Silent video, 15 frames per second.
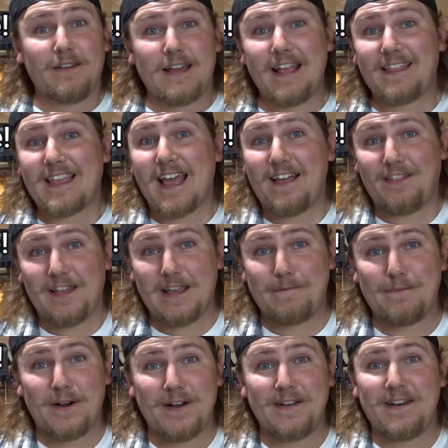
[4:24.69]
Hit that
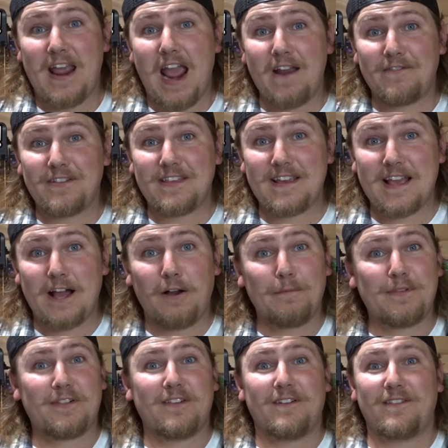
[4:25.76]
like button. Everything
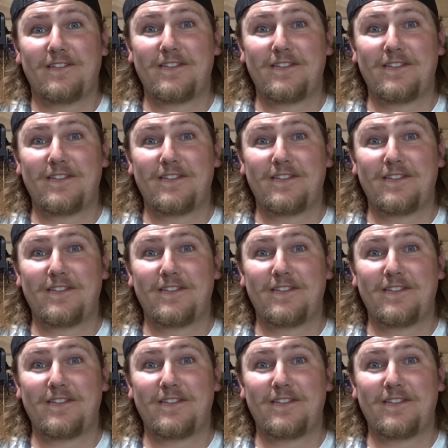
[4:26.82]
helps.